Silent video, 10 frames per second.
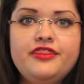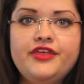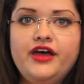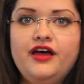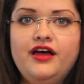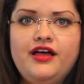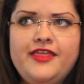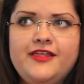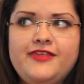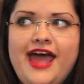I
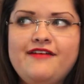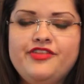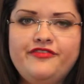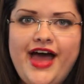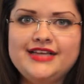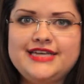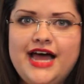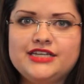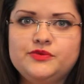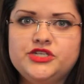think they have the VAT
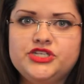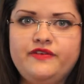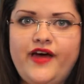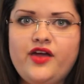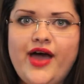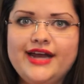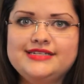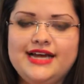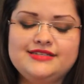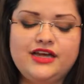tax, which is the value added tax,